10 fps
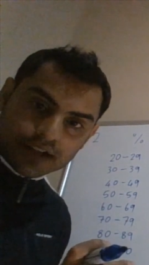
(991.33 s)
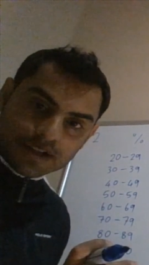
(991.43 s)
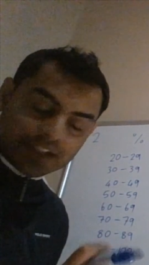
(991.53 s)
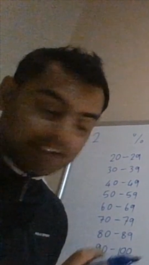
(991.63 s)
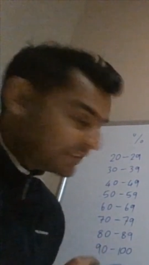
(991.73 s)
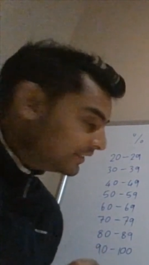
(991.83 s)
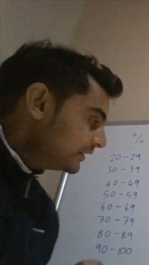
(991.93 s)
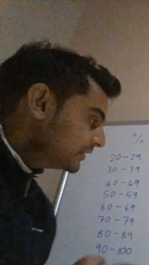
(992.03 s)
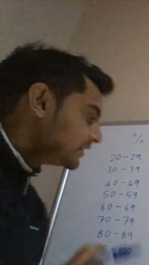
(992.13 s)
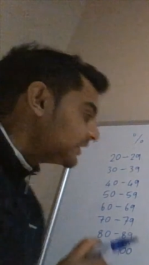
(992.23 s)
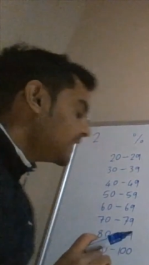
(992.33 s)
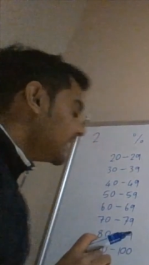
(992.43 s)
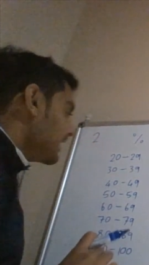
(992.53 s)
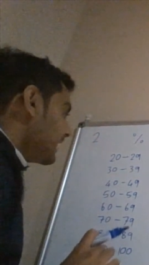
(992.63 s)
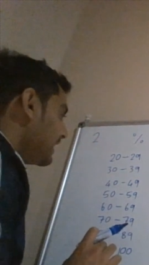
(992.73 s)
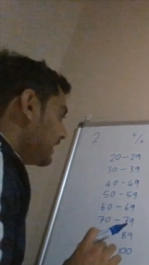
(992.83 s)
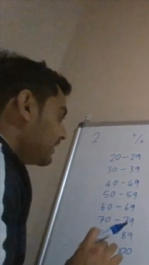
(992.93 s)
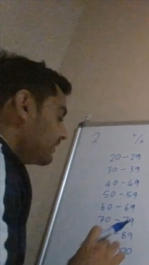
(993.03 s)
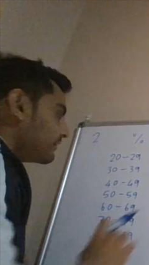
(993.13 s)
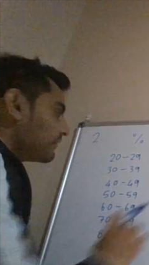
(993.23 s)
intervals.
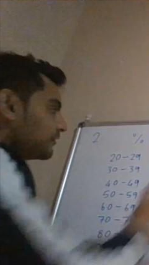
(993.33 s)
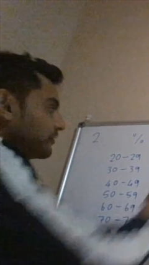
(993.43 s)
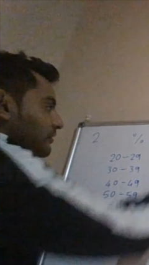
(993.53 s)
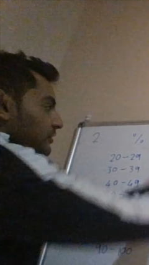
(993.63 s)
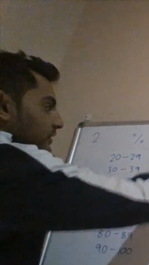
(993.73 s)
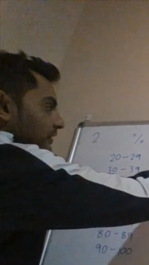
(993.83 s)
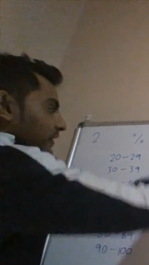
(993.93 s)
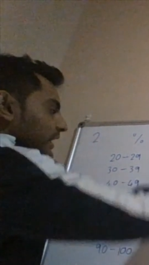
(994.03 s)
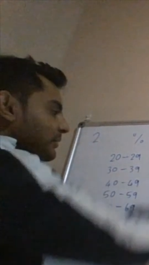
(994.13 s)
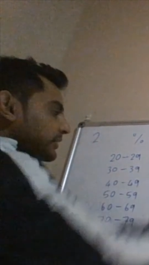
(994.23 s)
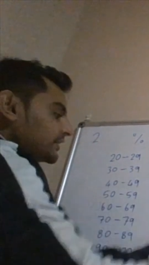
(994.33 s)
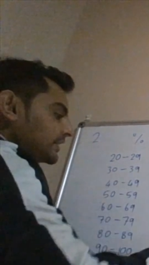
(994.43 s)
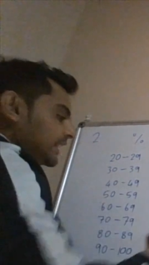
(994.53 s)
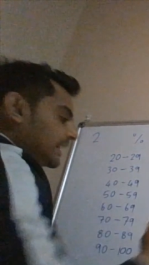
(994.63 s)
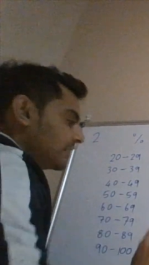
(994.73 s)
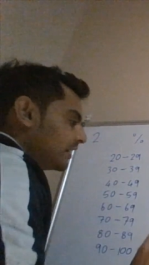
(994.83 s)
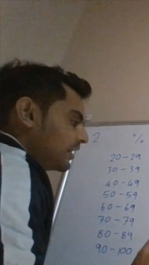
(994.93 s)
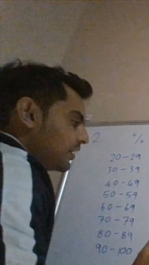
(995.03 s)
And for the frequency,